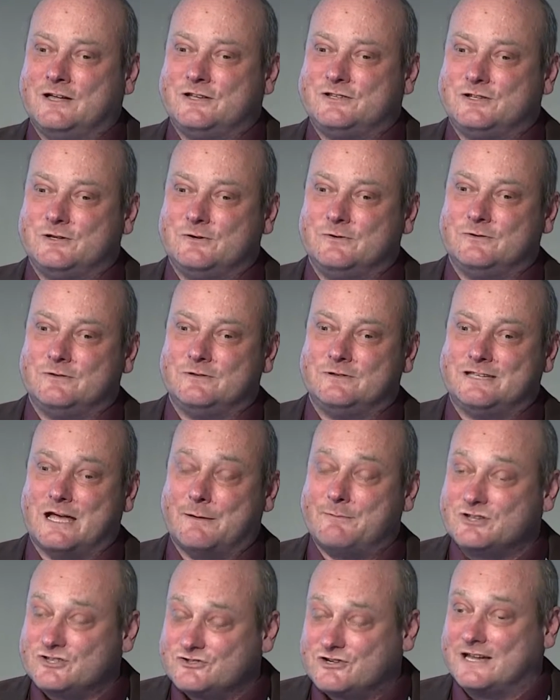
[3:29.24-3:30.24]
to
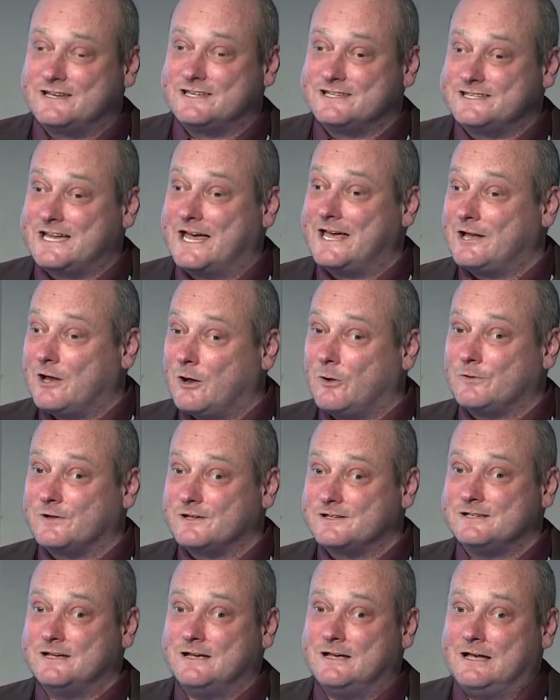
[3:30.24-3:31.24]
demonstrate to
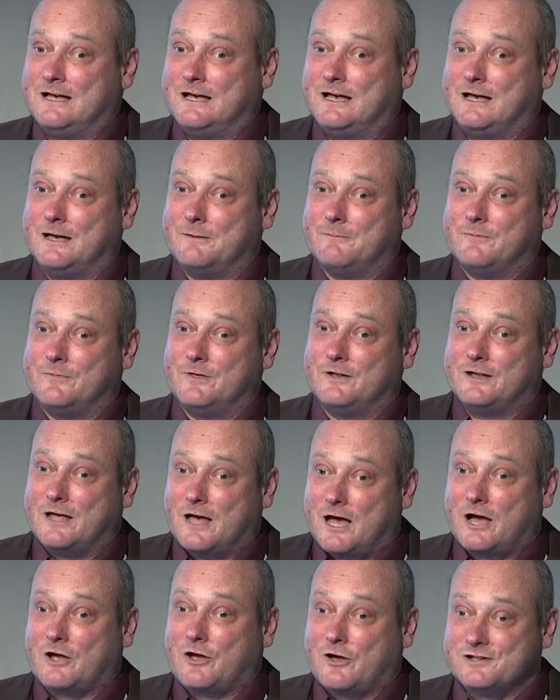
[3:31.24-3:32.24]
stakeholders that
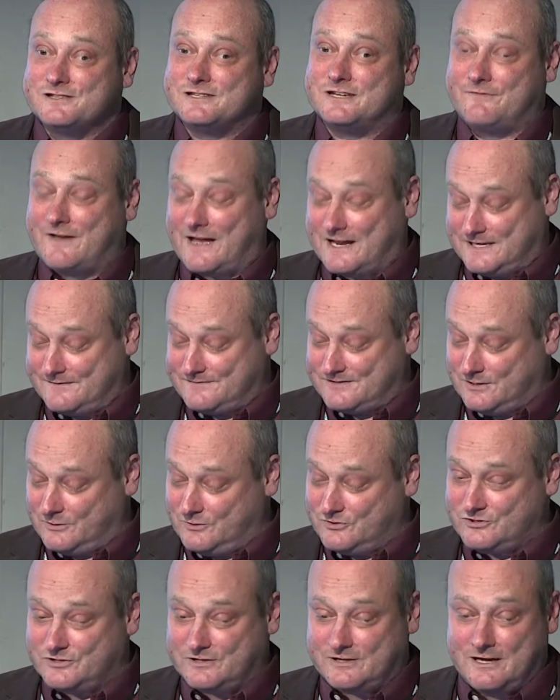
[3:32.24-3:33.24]
a cost-effective
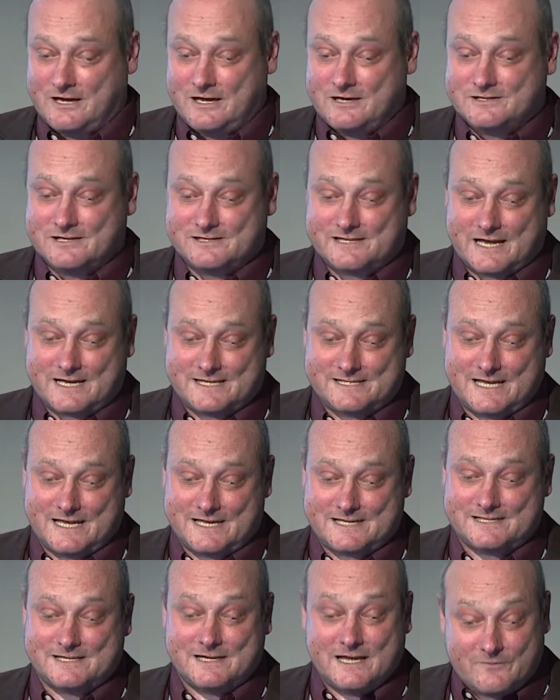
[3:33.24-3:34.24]
solution does
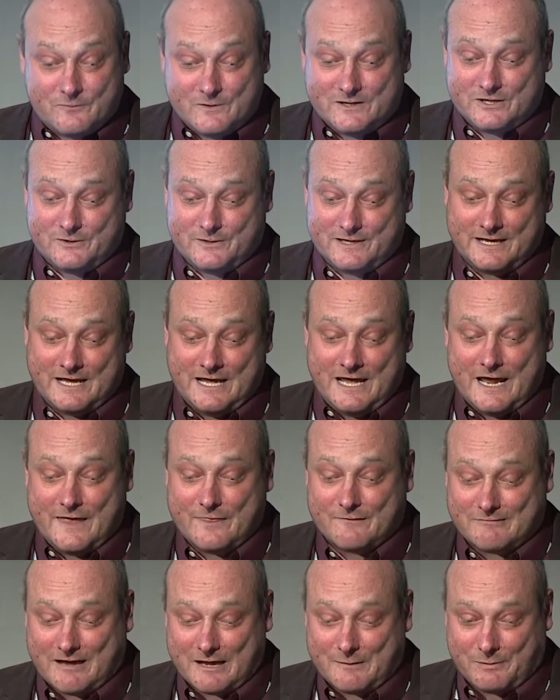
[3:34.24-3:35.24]
exist if we do it in
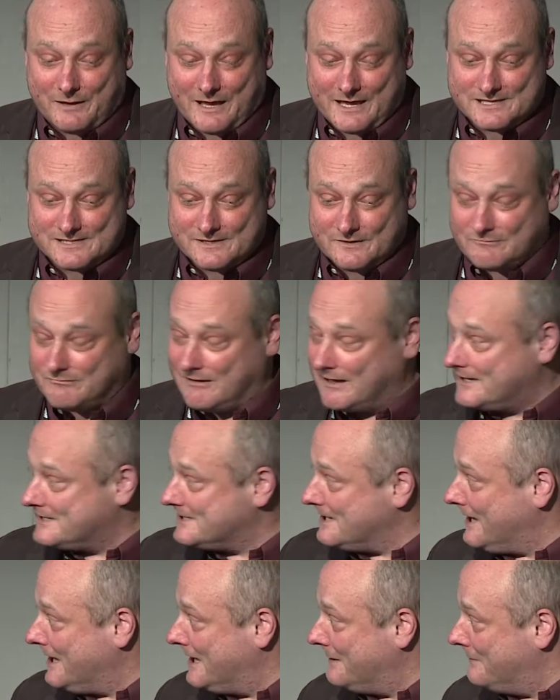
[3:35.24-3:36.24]
the right place at the right
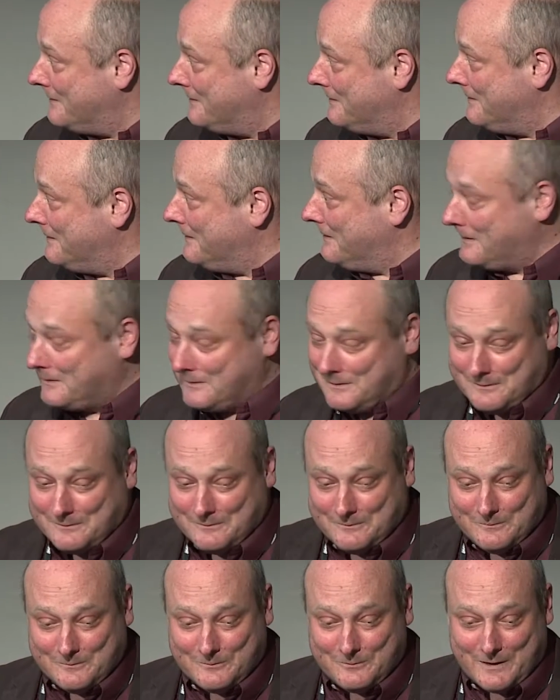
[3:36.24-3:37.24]
time.
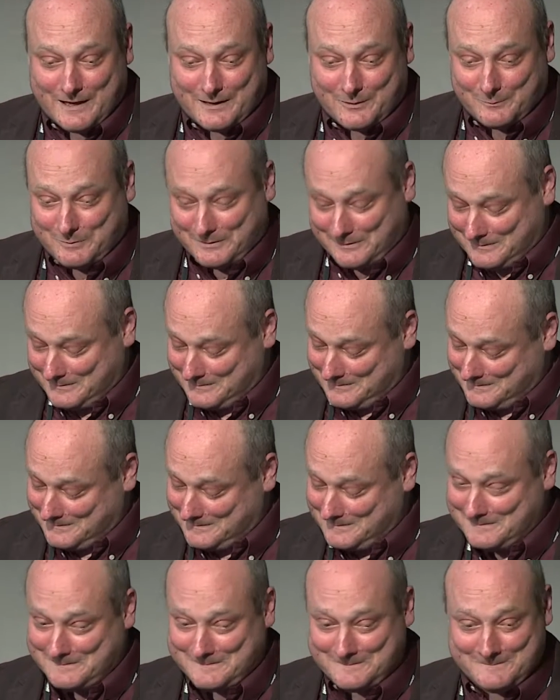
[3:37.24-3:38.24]
Ooh, help.
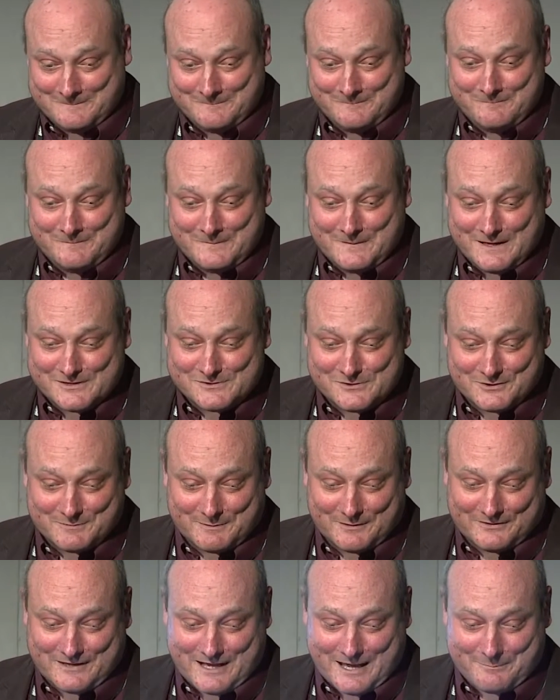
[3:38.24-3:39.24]
That's not
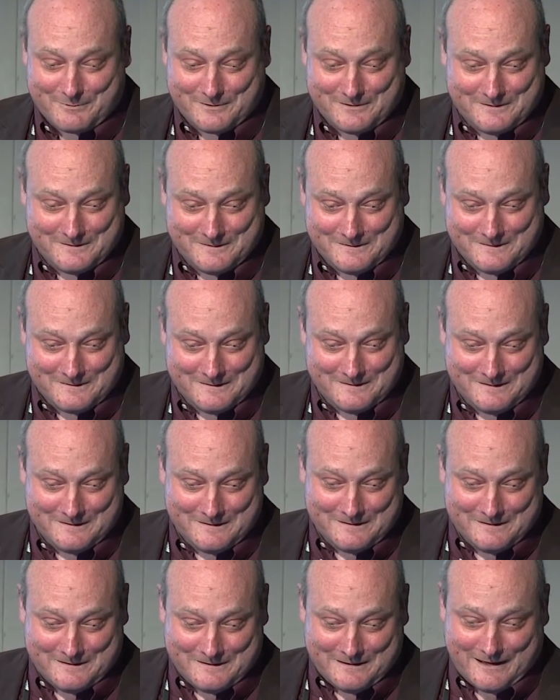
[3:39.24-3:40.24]
supposed to happen.
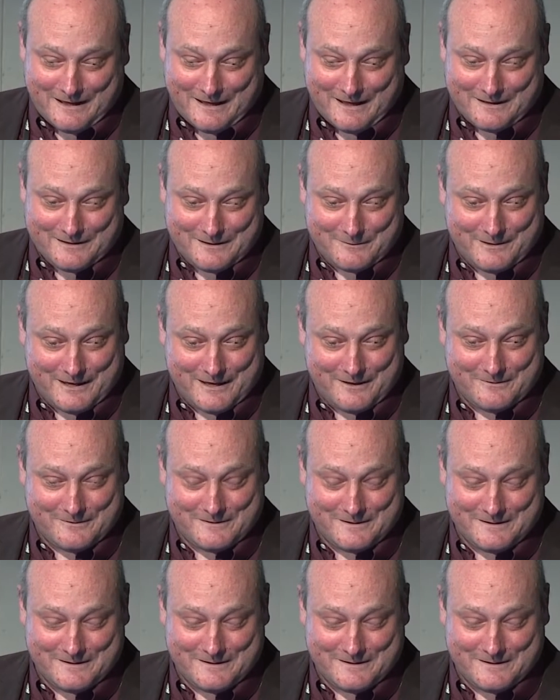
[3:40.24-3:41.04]
There we go.